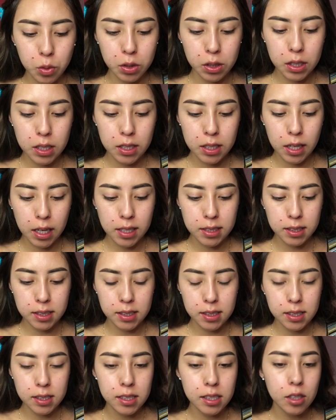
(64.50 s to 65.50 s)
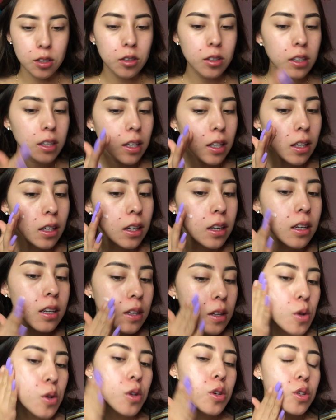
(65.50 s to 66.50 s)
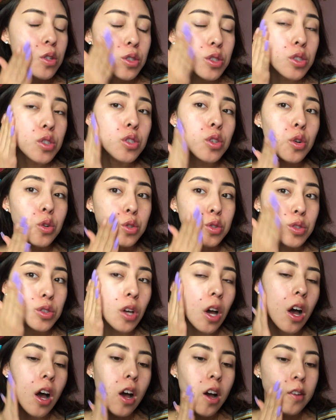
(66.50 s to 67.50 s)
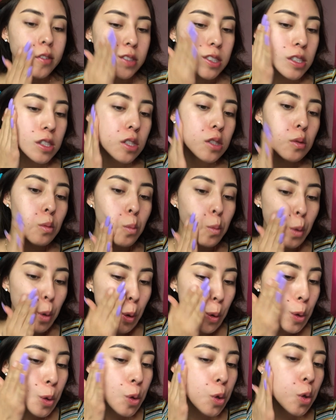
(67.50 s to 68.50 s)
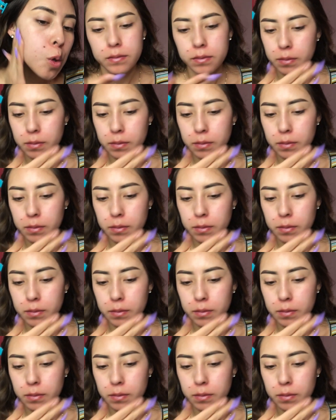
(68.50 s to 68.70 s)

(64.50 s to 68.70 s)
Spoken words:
Really nice and silky. It's so soft and smooth.